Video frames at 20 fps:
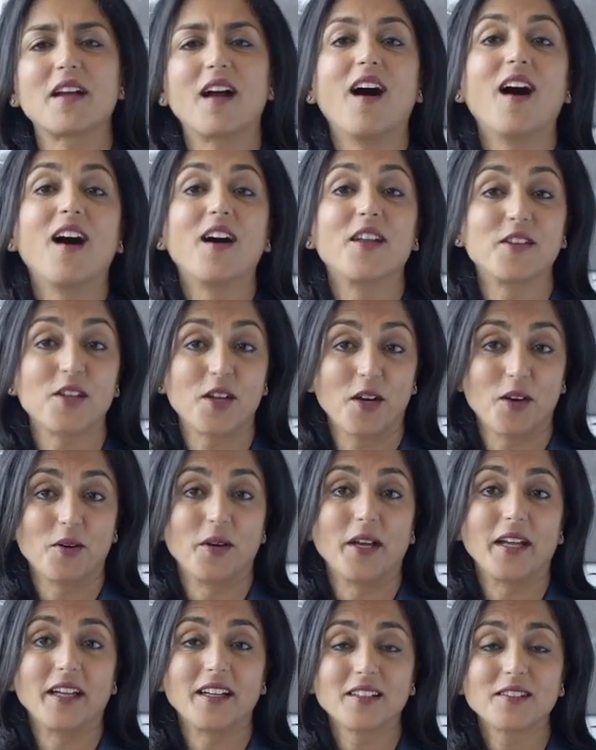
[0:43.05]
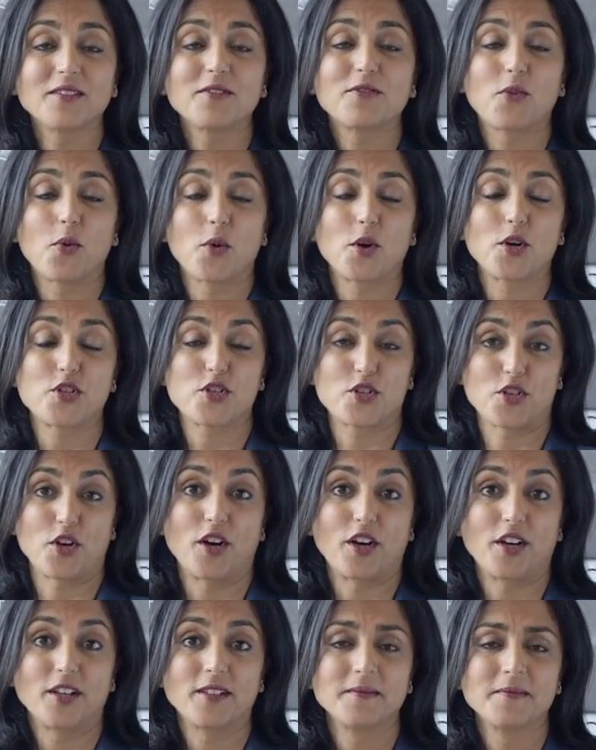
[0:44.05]
ongoing, for
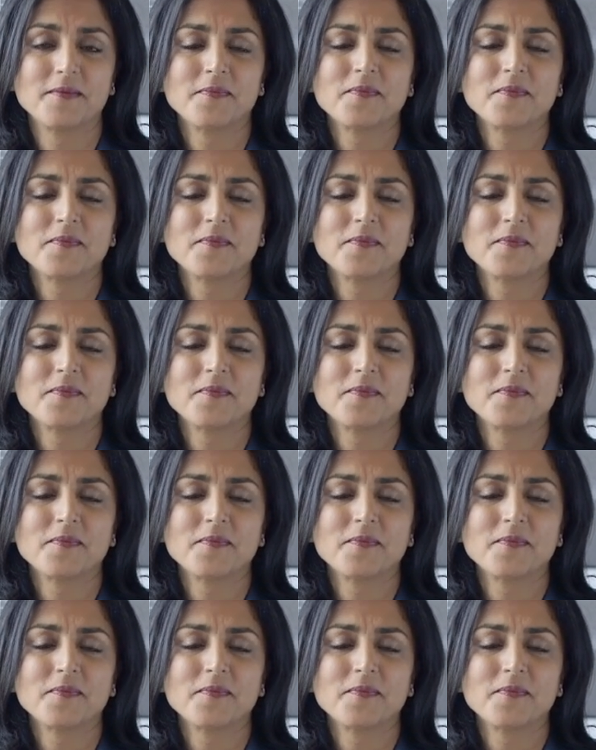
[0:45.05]
sure.